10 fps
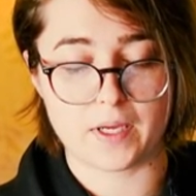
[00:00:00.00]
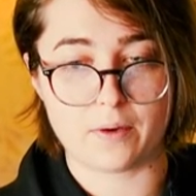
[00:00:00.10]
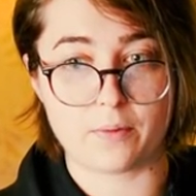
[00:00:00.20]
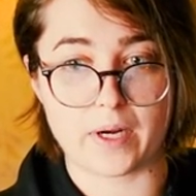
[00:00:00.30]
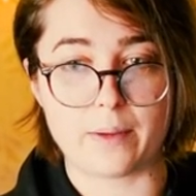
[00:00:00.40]

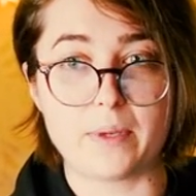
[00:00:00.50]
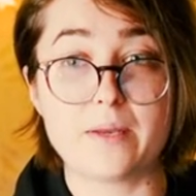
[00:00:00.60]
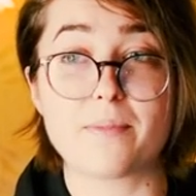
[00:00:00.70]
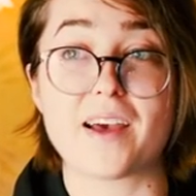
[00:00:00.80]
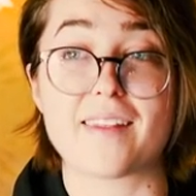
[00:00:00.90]
what I
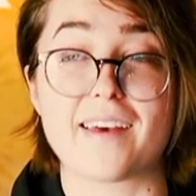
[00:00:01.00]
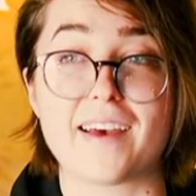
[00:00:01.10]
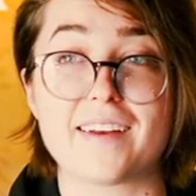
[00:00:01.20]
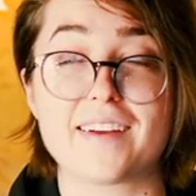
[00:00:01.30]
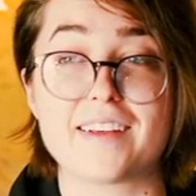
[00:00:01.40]
mean by
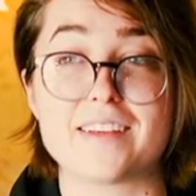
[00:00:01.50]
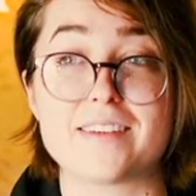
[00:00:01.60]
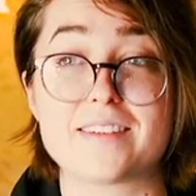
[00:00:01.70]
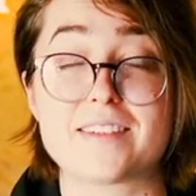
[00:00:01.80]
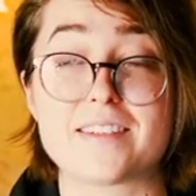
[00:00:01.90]
that
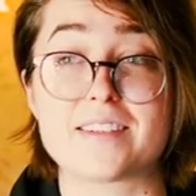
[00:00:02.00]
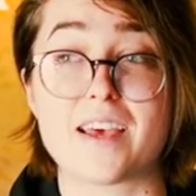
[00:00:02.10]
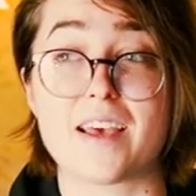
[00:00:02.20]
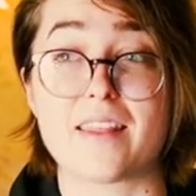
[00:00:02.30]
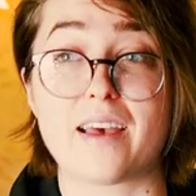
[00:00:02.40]
is to
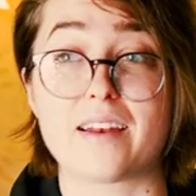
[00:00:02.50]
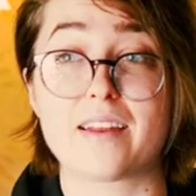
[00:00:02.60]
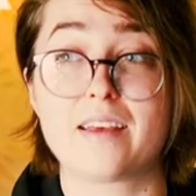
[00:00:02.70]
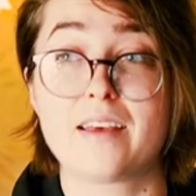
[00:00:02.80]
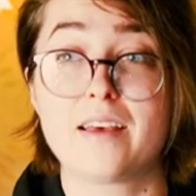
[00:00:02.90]
say that
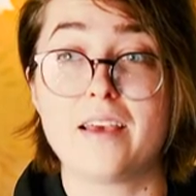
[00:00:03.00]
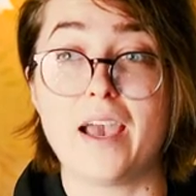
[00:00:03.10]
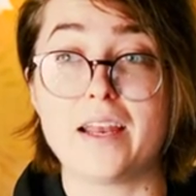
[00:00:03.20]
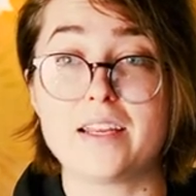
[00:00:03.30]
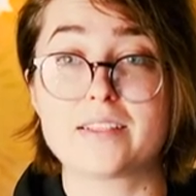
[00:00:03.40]

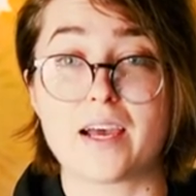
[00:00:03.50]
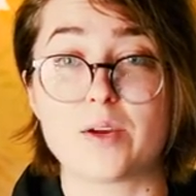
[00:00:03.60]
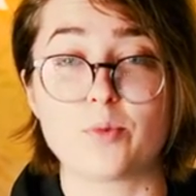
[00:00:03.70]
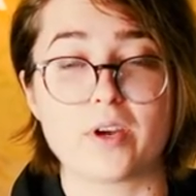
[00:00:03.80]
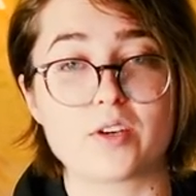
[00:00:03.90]

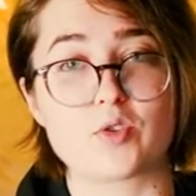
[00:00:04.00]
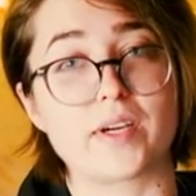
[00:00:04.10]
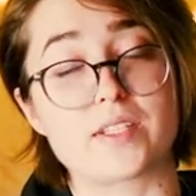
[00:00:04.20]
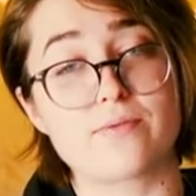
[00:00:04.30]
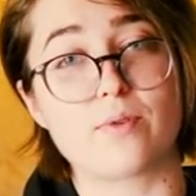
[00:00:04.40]
anytime we are
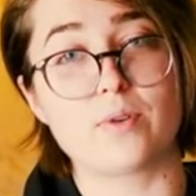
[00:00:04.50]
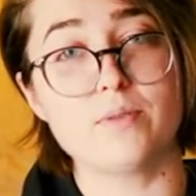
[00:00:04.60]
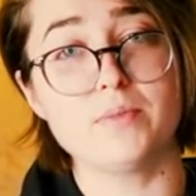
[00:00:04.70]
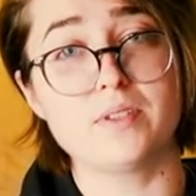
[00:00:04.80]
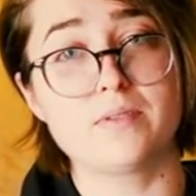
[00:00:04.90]

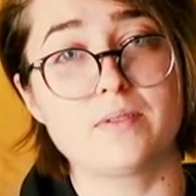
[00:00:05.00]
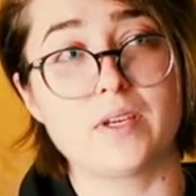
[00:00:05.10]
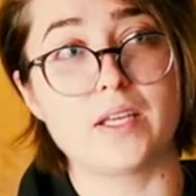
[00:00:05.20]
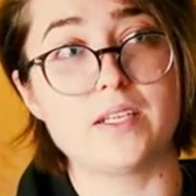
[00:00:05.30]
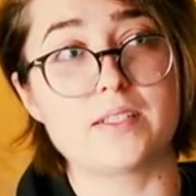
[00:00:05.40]
transformed,
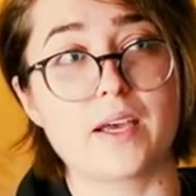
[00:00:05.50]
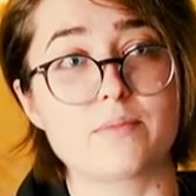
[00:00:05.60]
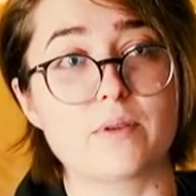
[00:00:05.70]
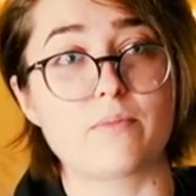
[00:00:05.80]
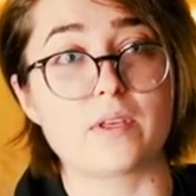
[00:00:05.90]
anytime
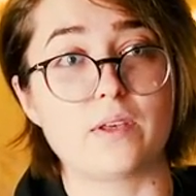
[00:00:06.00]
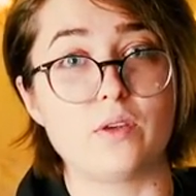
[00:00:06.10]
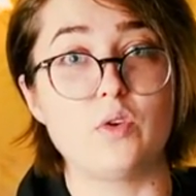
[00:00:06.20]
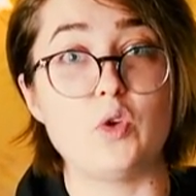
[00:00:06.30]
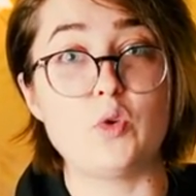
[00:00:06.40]
something
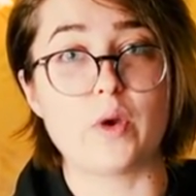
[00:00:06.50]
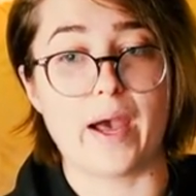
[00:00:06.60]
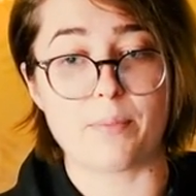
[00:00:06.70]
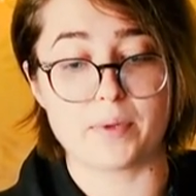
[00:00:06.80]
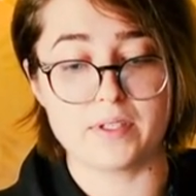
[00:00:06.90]
new
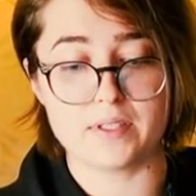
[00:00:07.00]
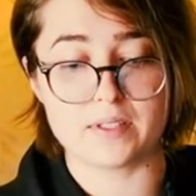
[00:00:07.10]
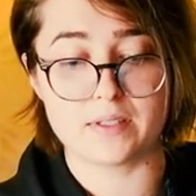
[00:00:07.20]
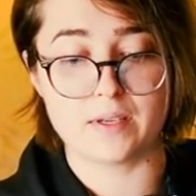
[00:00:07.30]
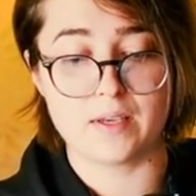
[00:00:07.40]

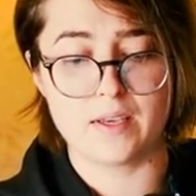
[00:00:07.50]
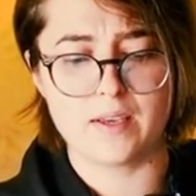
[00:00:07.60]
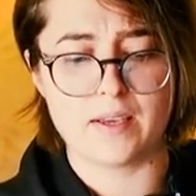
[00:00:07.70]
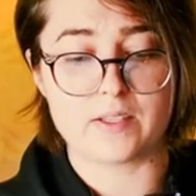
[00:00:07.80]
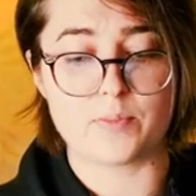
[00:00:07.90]
happens,
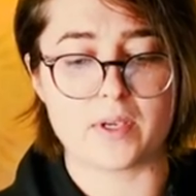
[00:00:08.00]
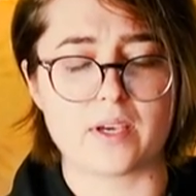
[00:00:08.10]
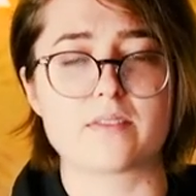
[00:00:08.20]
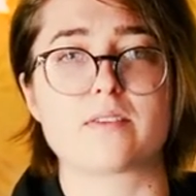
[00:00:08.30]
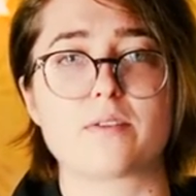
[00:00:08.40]
it's
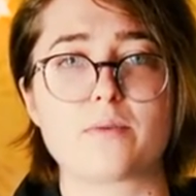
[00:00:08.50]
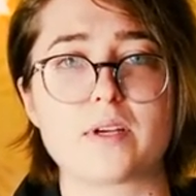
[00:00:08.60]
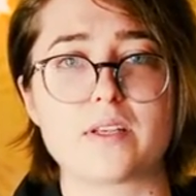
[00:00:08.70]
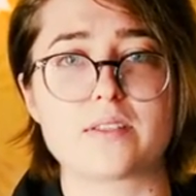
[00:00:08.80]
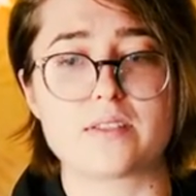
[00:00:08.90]
because there
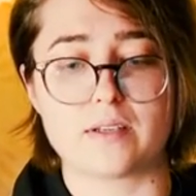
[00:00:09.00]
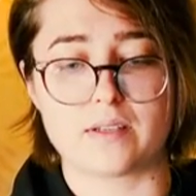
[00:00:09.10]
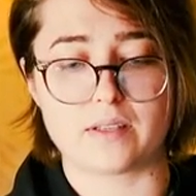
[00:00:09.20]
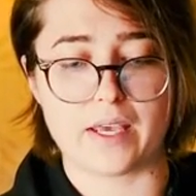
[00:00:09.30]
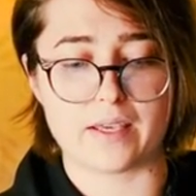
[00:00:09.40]
was
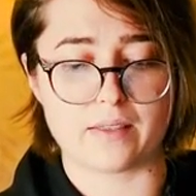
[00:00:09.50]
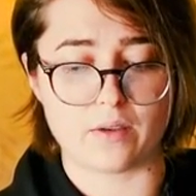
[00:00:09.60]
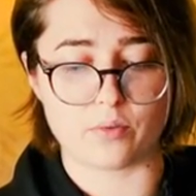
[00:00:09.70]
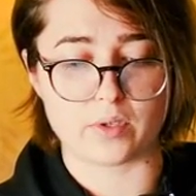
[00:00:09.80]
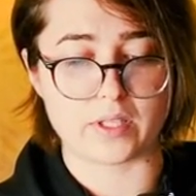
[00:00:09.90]
like
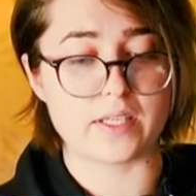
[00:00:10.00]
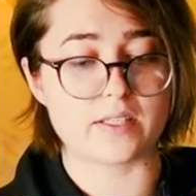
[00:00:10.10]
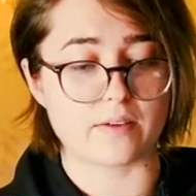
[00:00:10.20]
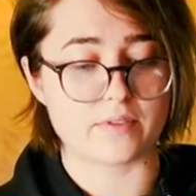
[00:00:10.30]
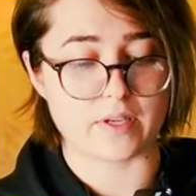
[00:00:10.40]
the
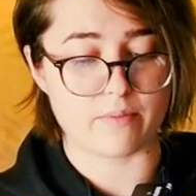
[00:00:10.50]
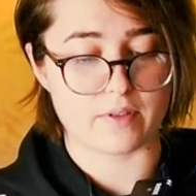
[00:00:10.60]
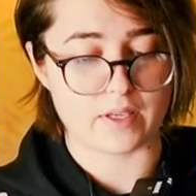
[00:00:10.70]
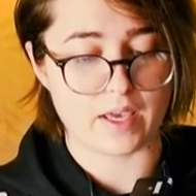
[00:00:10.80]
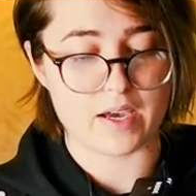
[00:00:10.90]
release of
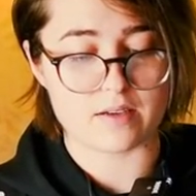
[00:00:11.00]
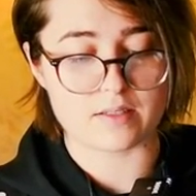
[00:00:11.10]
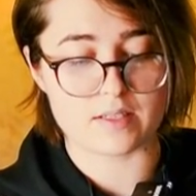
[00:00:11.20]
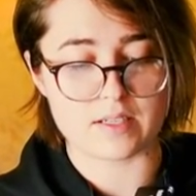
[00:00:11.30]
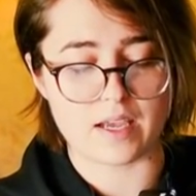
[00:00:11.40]
something
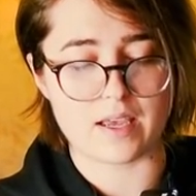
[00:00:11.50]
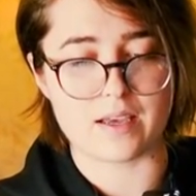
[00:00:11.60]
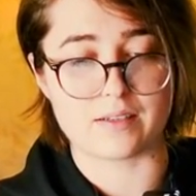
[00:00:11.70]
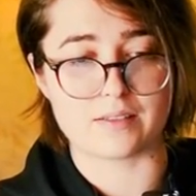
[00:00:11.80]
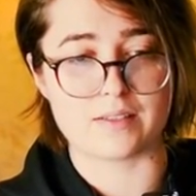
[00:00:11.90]
else
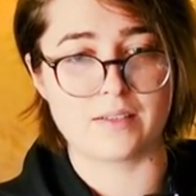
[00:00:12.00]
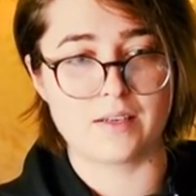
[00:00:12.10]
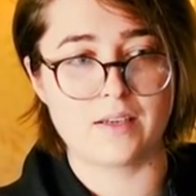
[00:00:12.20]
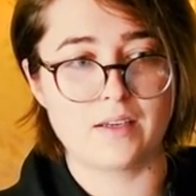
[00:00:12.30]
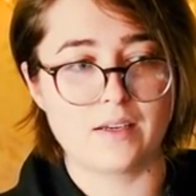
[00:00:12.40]
and
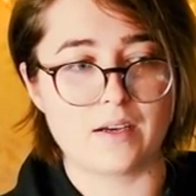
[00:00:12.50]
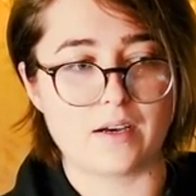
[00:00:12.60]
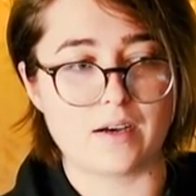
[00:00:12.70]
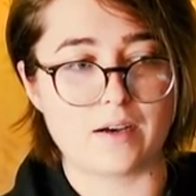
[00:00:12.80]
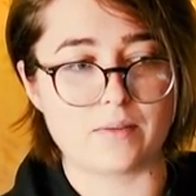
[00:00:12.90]

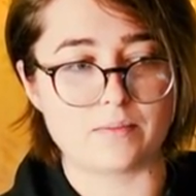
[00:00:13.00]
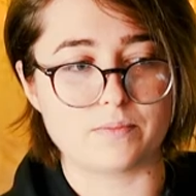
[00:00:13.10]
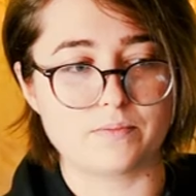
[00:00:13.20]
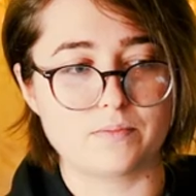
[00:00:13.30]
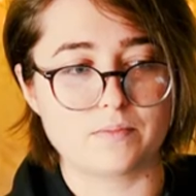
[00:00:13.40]
um,
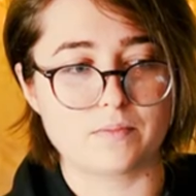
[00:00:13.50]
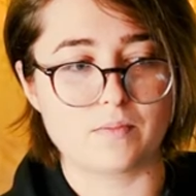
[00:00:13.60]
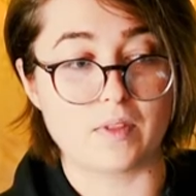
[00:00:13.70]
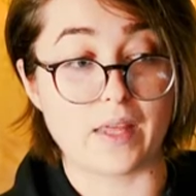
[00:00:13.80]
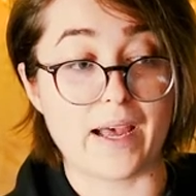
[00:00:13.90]

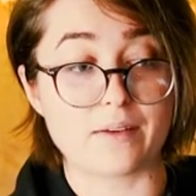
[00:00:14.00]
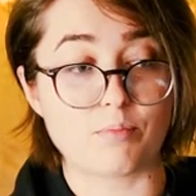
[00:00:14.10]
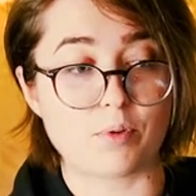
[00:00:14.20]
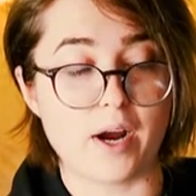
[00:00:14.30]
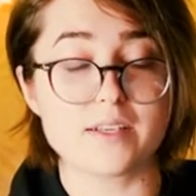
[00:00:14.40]
that
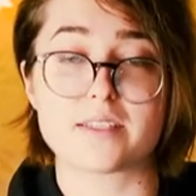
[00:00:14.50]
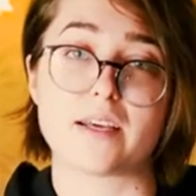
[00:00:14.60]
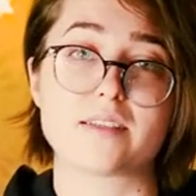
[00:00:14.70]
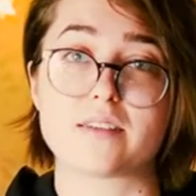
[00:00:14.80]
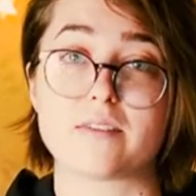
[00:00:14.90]

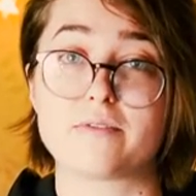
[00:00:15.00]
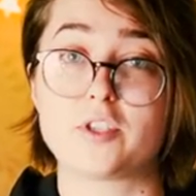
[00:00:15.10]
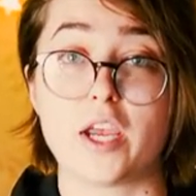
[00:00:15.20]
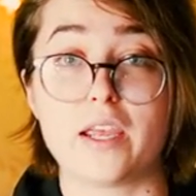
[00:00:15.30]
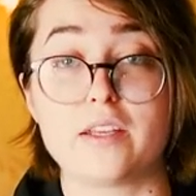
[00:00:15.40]
process of
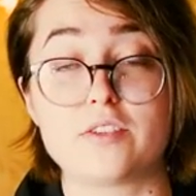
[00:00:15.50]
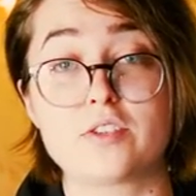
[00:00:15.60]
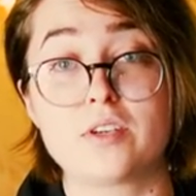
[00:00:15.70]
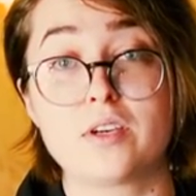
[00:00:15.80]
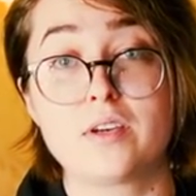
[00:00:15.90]
change